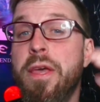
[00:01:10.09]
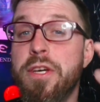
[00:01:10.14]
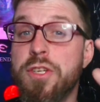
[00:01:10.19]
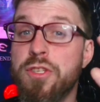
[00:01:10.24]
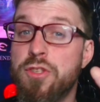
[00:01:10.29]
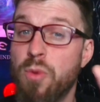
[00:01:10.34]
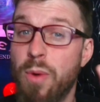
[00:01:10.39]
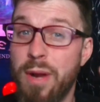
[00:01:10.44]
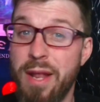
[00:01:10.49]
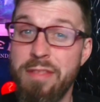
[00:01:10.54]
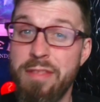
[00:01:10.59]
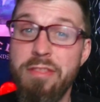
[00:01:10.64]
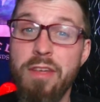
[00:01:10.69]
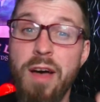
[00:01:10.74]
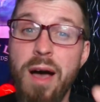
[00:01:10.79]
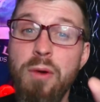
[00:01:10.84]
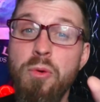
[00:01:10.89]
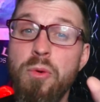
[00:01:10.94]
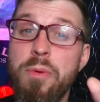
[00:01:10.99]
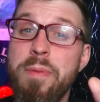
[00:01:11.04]
So what I
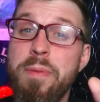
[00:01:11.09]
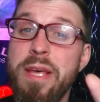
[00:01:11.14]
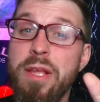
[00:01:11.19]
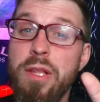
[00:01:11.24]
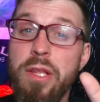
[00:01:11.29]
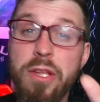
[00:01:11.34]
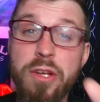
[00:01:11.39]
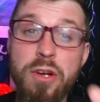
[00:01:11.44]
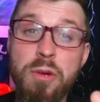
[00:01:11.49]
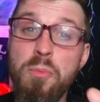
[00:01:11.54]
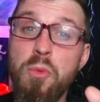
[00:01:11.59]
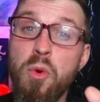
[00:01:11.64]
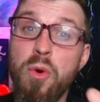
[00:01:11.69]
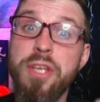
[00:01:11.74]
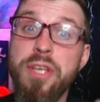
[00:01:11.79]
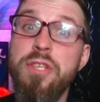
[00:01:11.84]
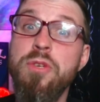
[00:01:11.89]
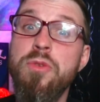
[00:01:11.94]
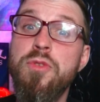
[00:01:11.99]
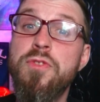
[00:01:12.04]
thought would be a little more
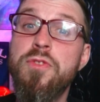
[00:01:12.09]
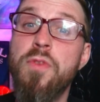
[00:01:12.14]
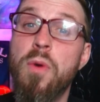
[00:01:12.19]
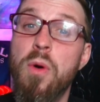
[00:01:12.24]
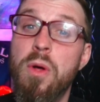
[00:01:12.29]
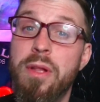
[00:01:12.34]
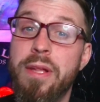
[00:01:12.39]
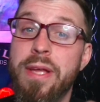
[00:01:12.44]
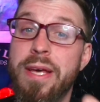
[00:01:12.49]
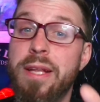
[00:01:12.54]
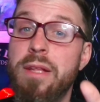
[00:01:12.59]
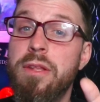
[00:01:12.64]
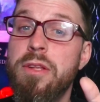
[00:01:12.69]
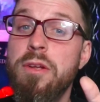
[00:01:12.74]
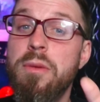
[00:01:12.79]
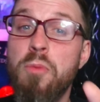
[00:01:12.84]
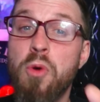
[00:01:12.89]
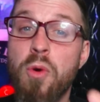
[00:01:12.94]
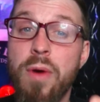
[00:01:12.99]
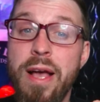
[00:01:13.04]
useful and a
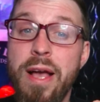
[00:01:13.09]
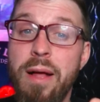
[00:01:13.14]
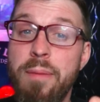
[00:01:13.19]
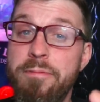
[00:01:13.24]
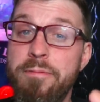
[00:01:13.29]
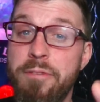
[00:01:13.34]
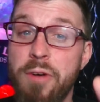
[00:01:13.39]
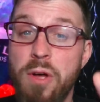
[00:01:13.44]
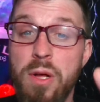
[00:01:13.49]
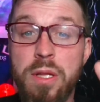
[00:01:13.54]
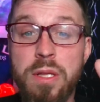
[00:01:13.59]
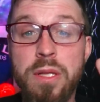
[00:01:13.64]
little more helpful